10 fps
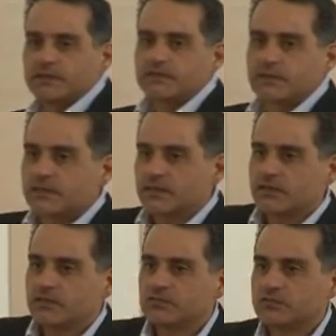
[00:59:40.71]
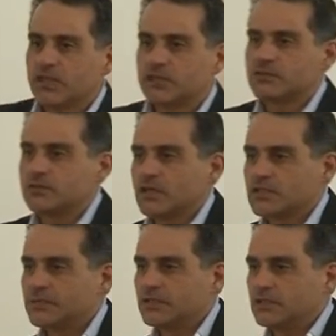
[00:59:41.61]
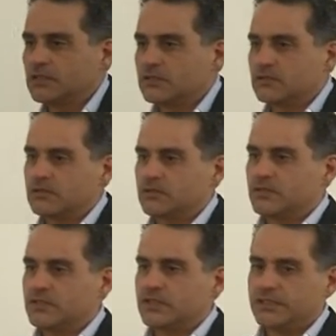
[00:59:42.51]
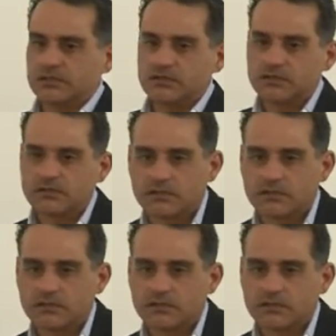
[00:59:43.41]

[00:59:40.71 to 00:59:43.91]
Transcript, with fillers: Something that you would like to ask me and to be cleared?